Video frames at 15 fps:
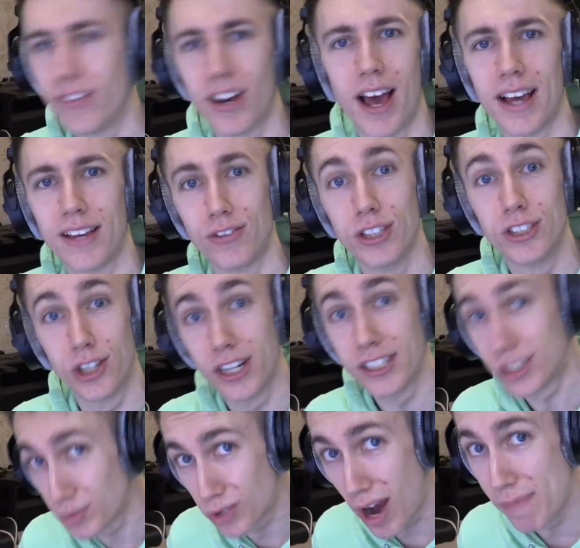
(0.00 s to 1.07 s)
Leave a like if you
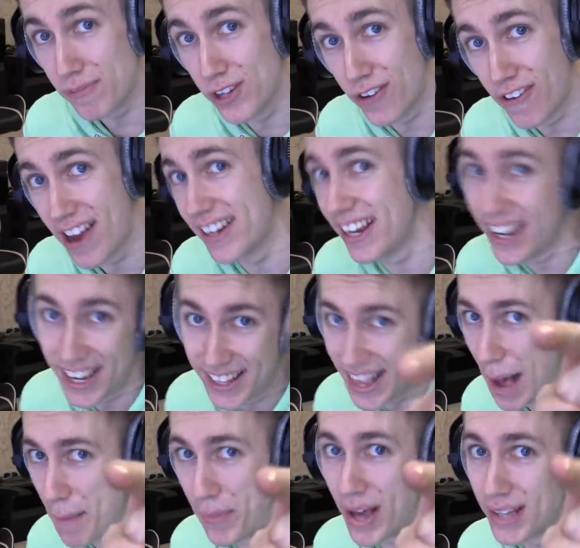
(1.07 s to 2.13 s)
enjoyed. Subscribe if you're new around here. Hit
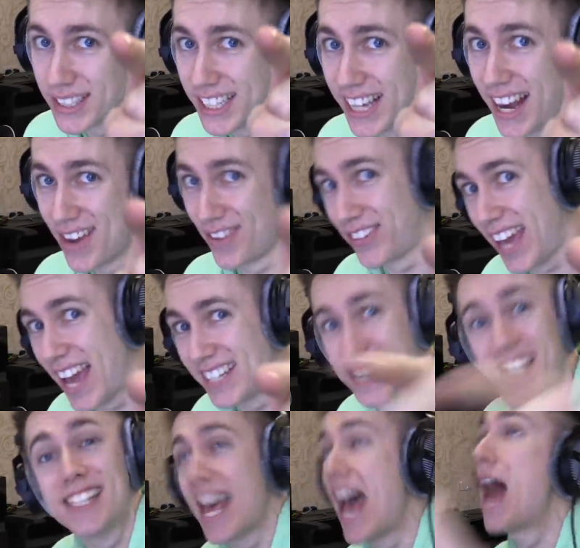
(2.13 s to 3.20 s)
that bell so you get notifications.